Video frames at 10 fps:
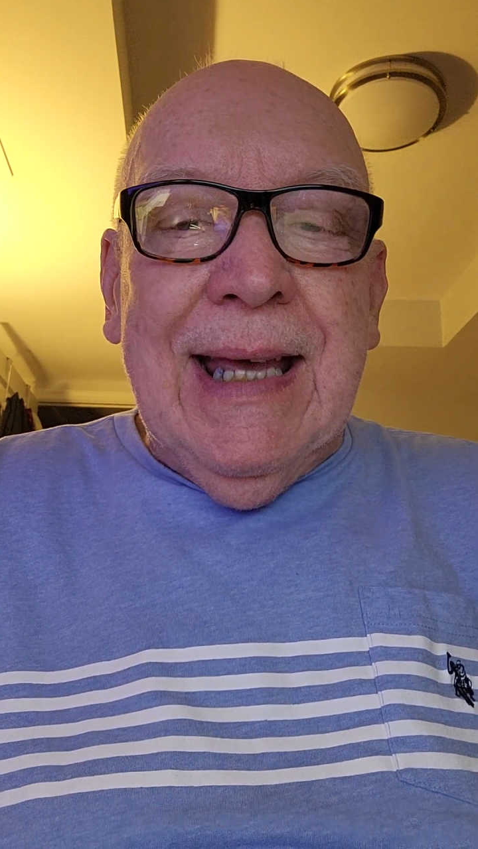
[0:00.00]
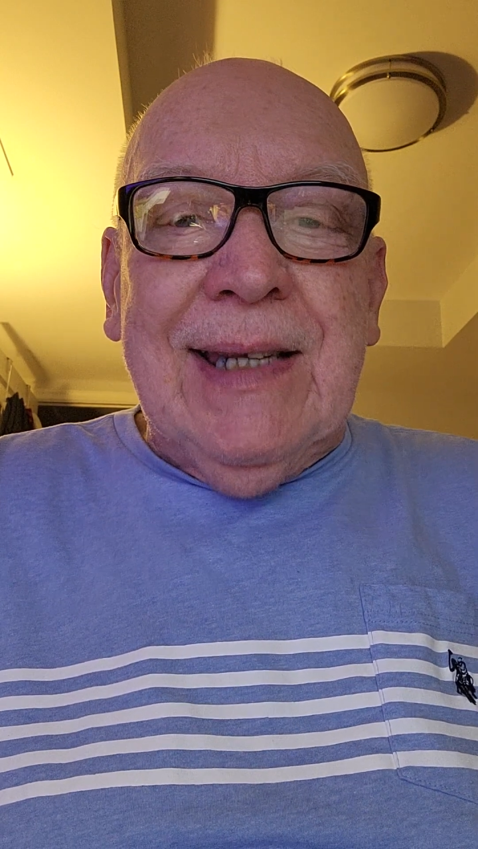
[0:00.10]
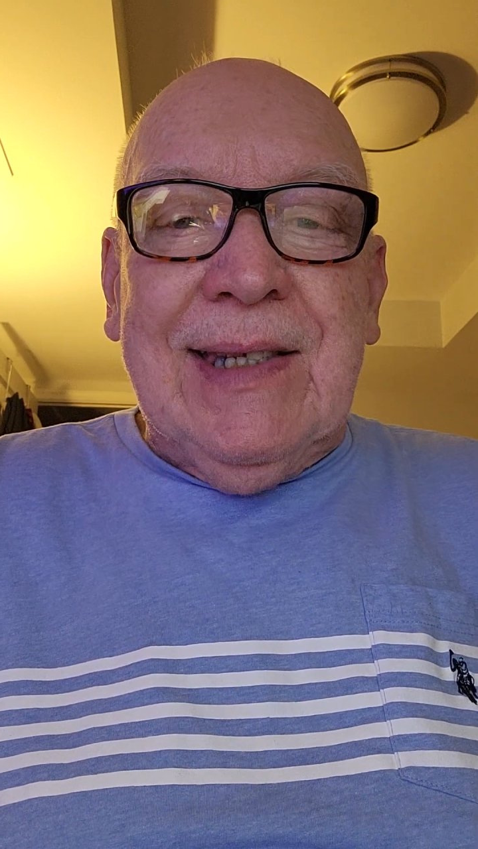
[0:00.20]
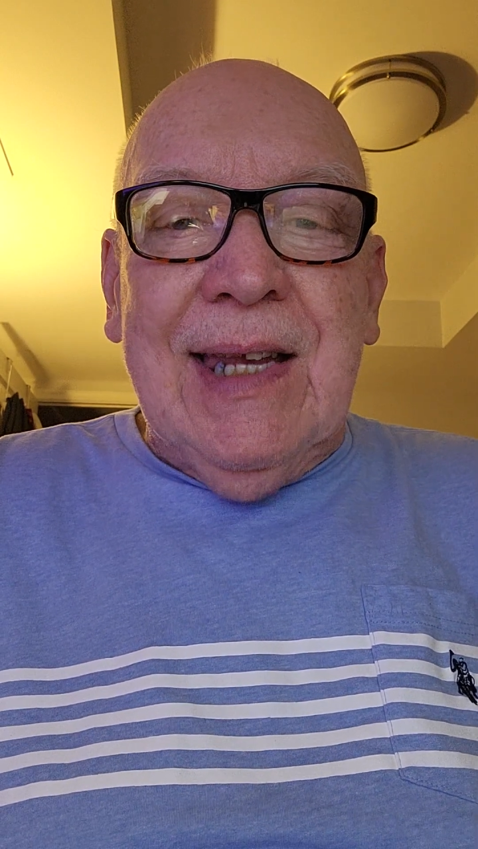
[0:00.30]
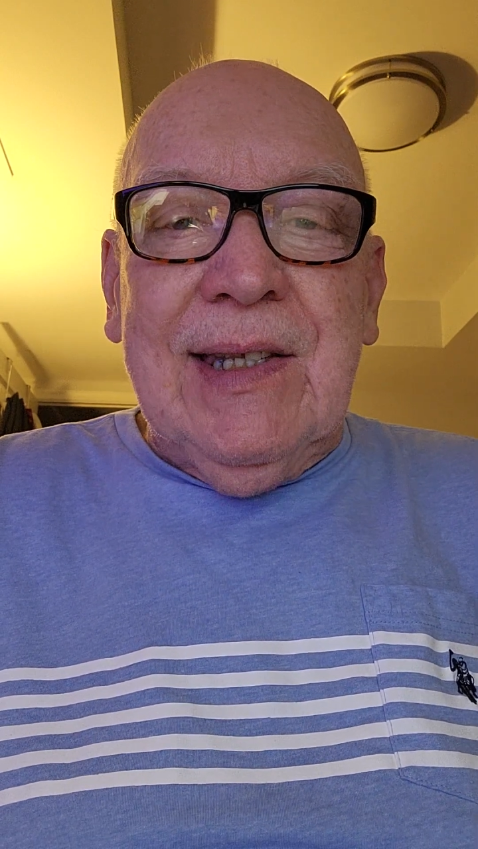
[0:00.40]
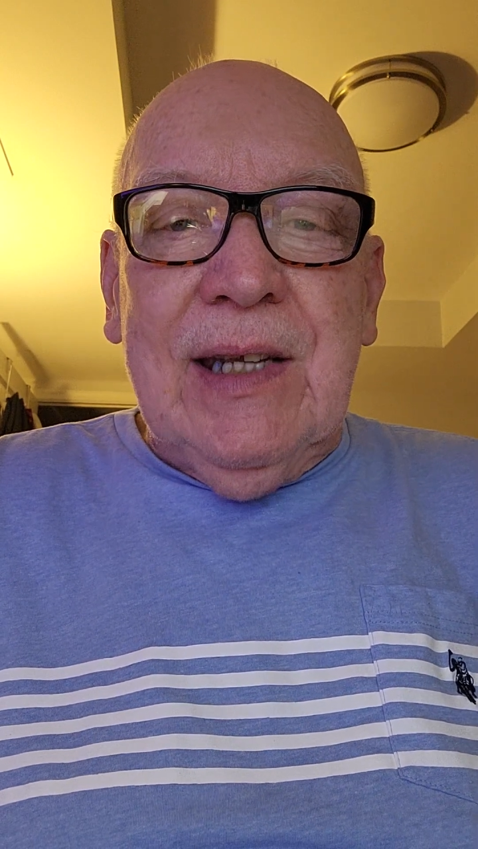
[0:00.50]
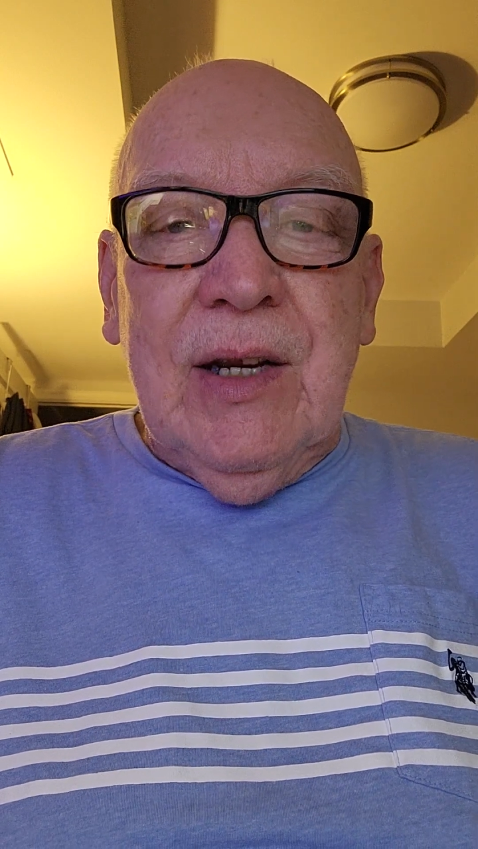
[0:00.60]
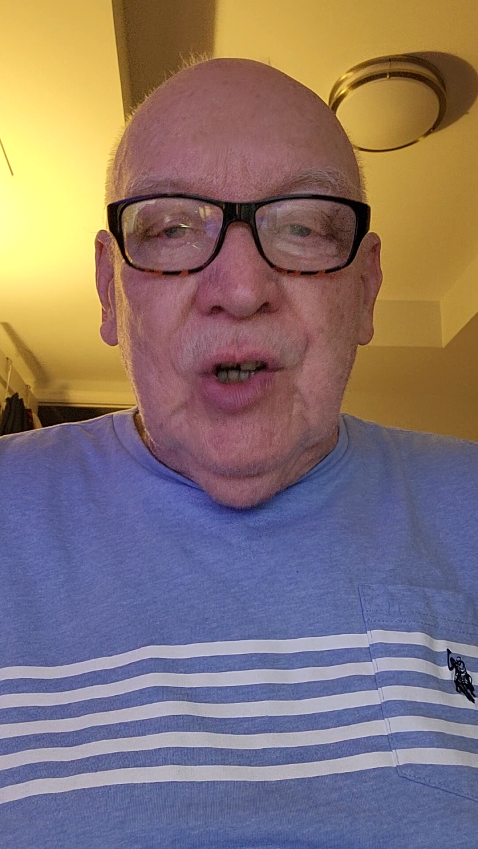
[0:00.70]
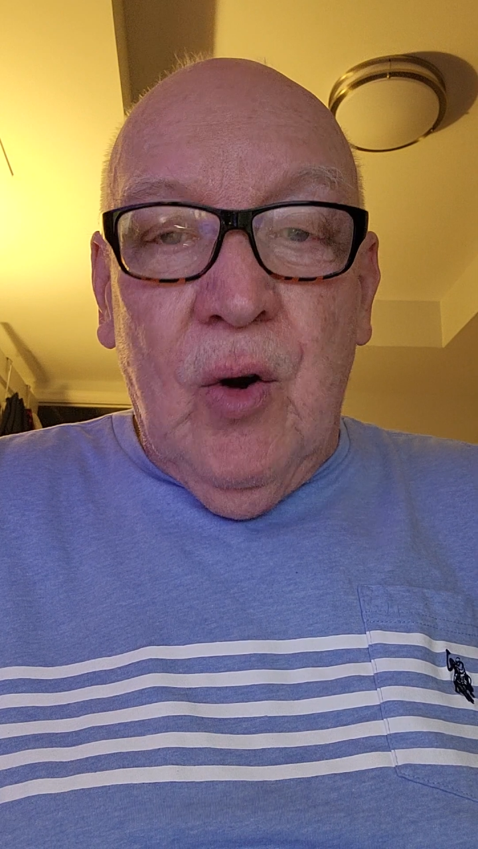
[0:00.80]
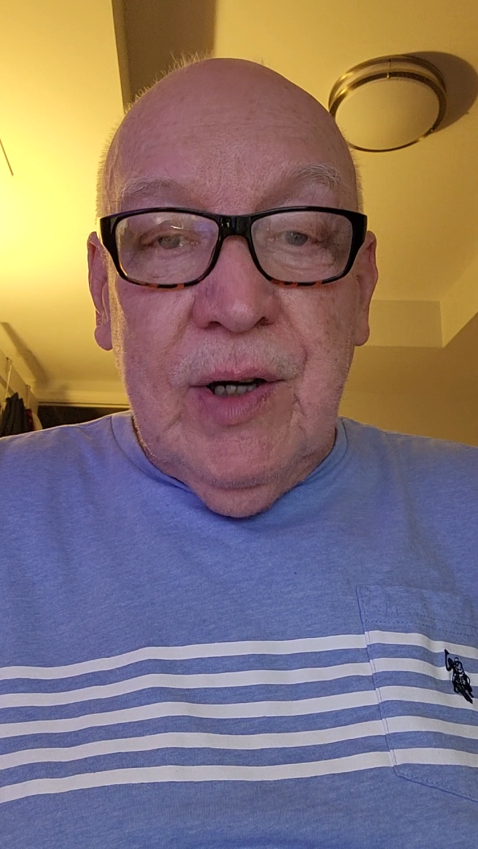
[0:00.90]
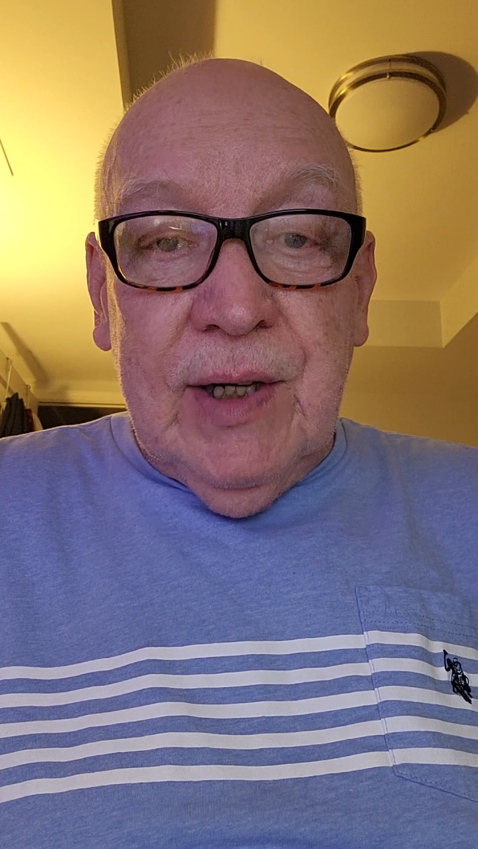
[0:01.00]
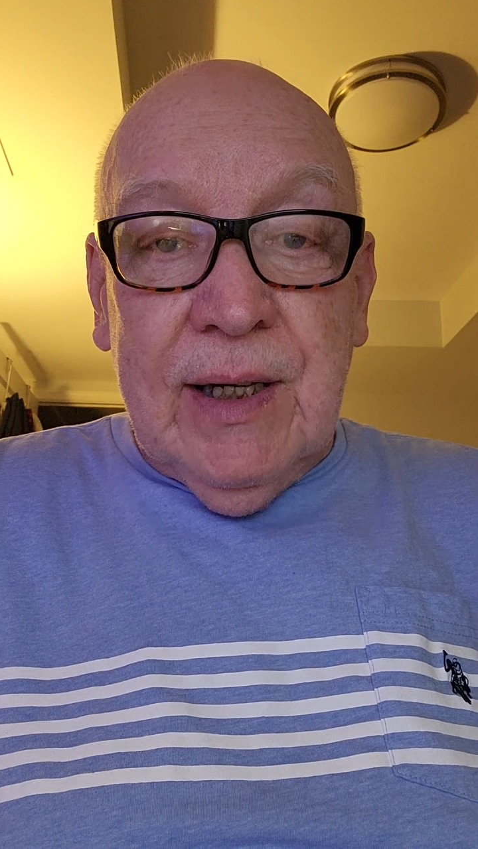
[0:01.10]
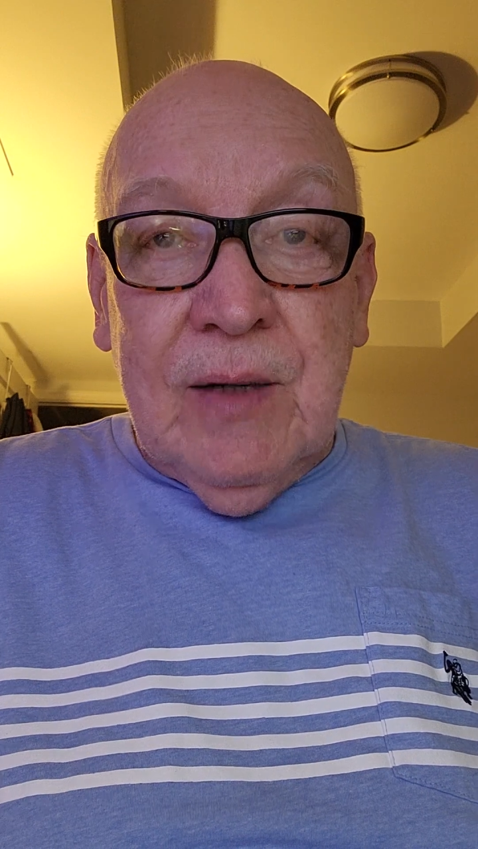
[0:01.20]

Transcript: it says the anointing